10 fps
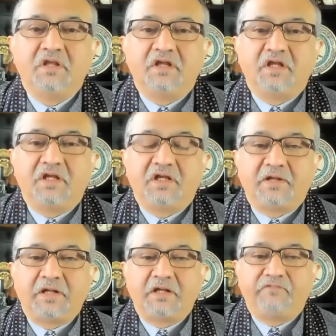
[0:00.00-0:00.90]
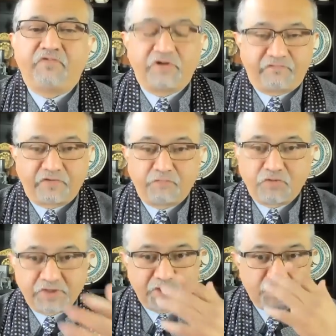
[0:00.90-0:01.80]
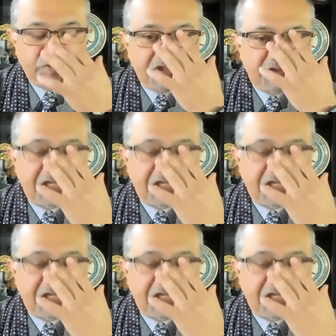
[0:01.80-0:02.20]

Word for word: For more than 2 years,